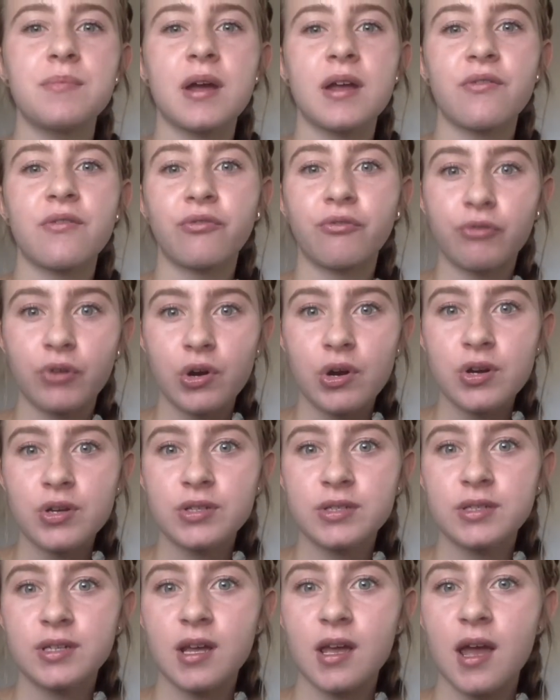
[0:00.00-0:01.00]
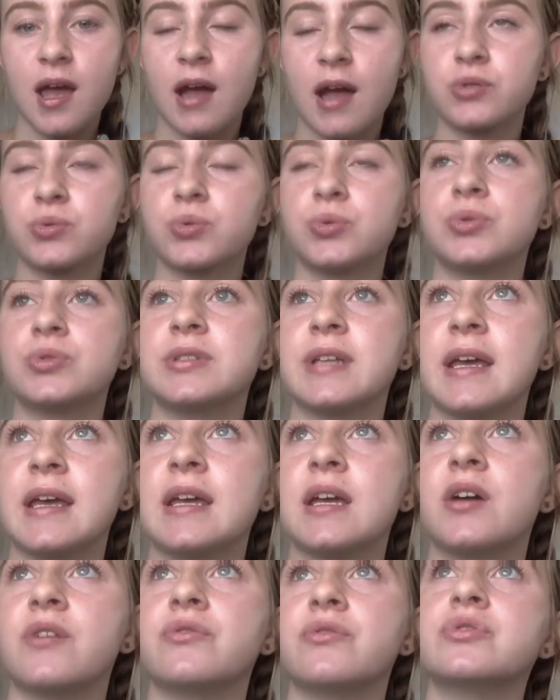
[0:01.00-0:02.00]
my first actual
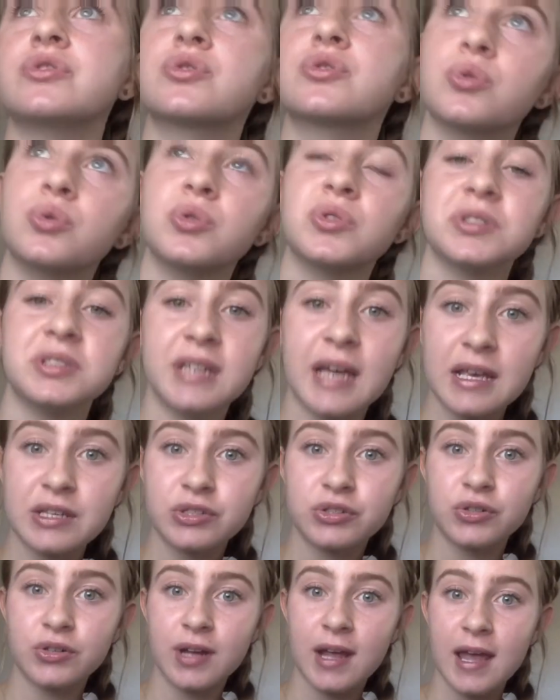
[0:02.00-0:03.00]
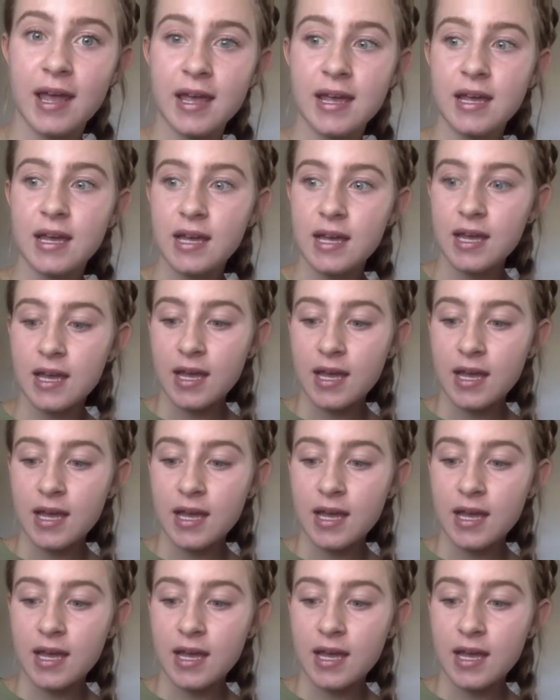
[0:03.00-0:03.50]
day of school yesterday,